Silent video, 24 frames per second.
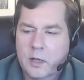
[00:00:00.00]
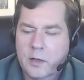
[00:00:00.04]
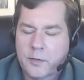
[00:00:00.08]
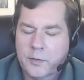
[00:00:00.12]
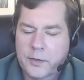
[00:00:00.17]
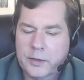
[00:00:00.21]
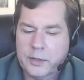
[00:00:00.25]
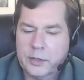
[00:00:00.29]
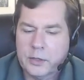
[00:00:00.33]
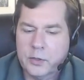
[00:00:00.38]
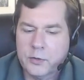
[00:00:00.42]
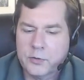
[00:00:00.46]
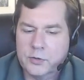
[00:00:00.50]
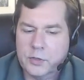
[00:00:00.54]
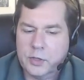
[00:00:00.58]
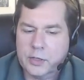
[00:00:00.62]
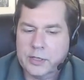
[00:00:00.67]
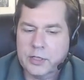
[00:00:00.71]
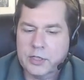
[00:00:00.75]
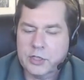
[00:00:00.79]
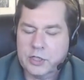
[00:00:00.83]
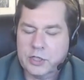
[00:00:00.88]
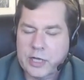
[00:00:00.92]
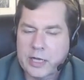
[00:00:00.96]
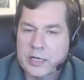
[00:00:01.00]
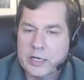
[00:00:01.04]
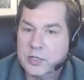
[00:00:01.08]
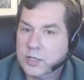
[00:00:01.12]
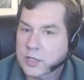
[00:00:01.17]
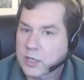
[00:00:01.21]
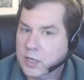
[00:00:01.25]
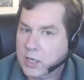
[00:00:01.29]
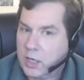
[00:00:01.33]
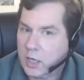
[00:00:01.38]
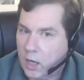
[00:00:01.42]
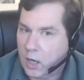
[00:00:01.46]
the user can change
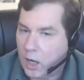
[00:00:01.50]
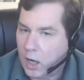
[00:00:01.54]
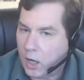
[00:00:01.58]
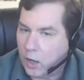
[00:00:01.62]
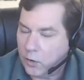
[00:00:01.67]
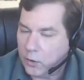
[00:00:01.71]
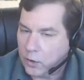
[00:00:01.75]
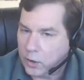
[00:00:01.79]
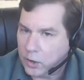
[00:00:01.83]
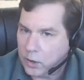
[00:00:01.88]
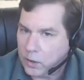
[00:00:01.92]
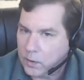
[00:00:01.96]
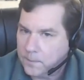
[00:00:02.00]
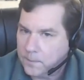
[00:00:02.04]
the color,